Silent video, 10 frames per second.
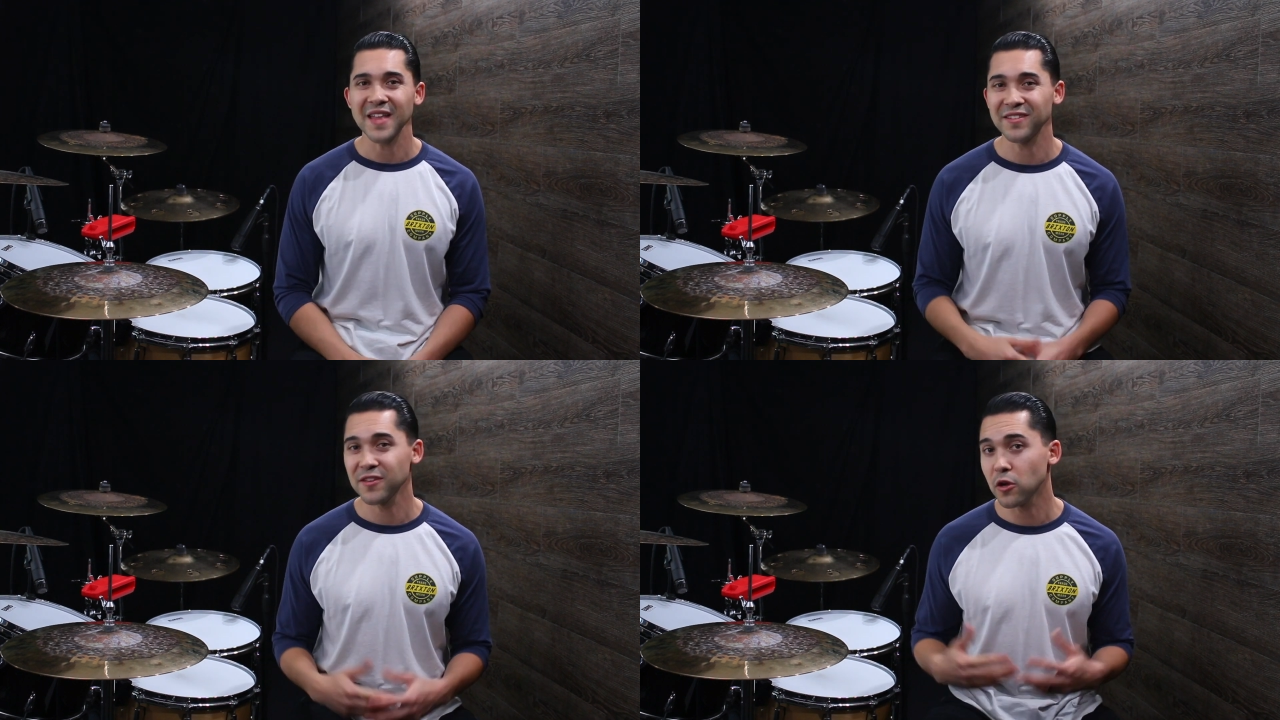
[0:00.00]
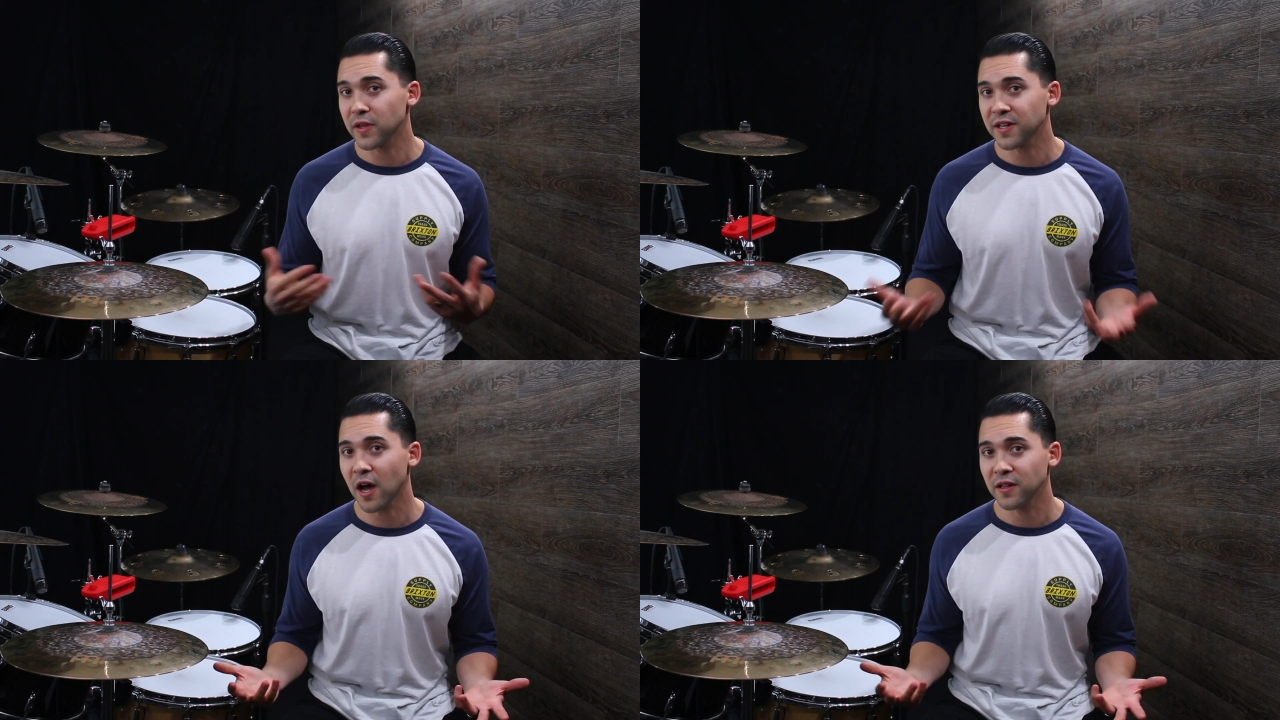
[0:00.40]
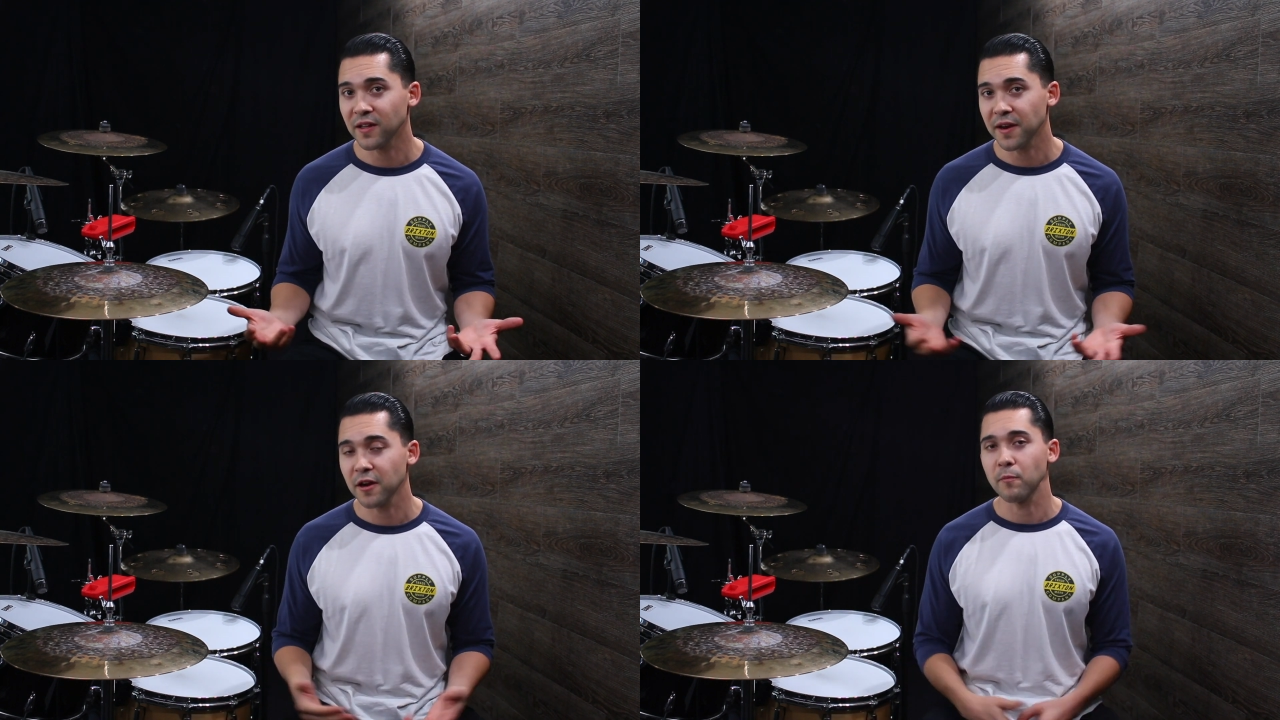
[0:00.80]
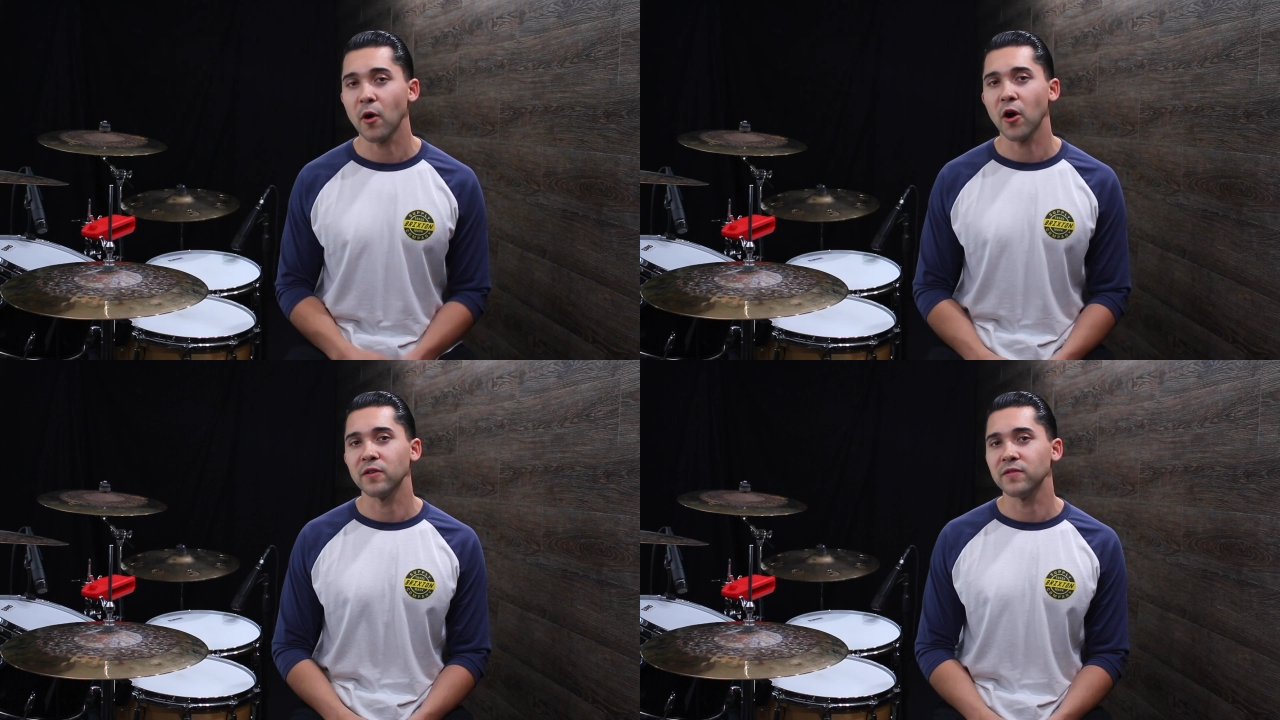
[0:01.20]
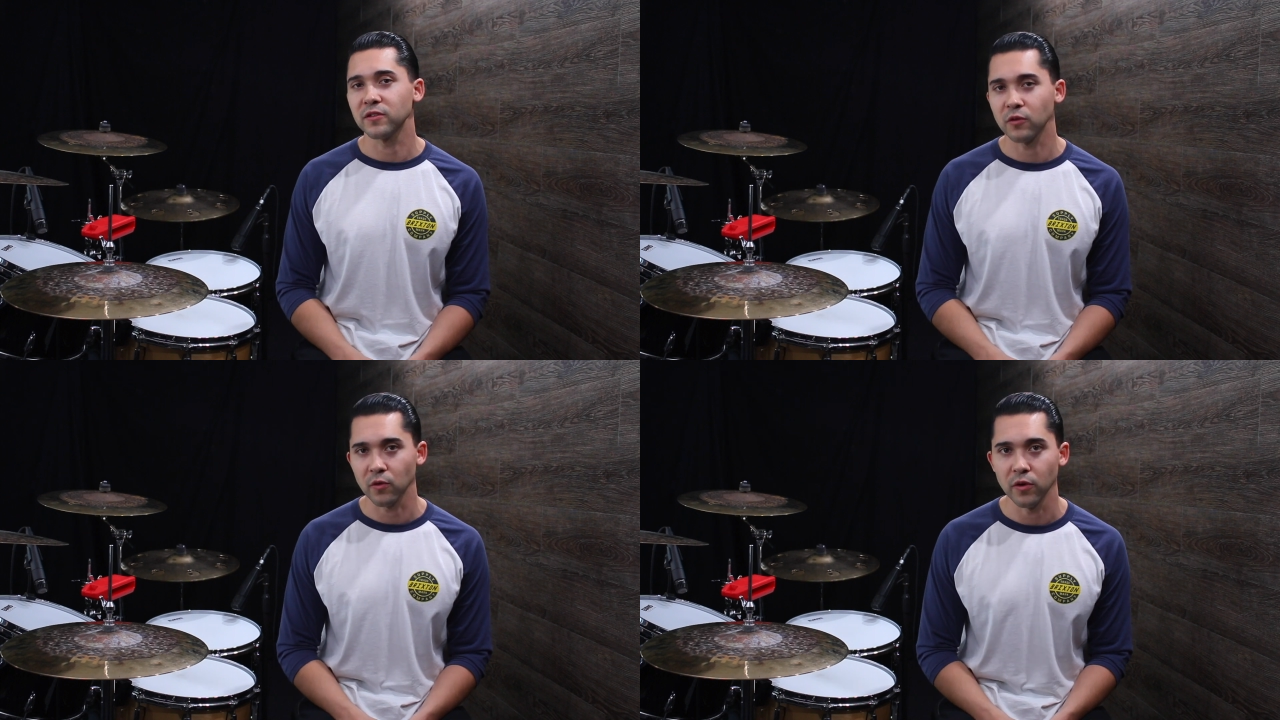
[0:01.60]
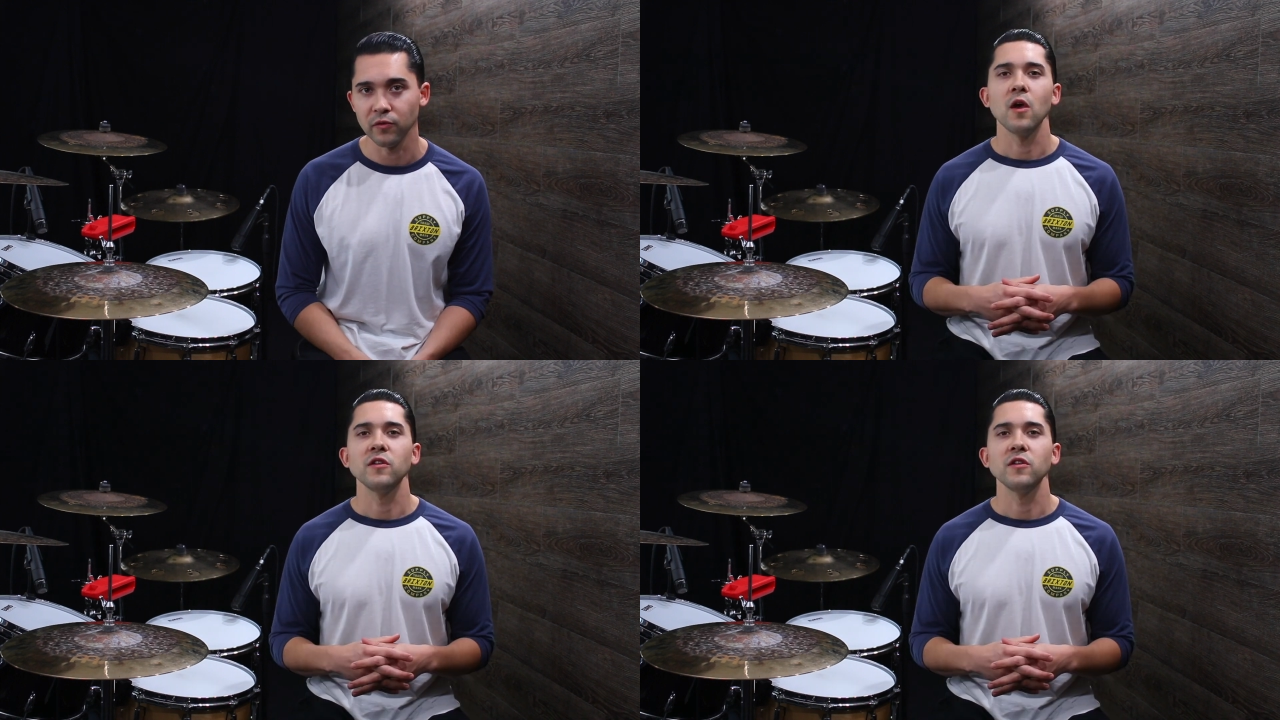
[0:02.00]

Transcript: That's the only non-linear part of this groove.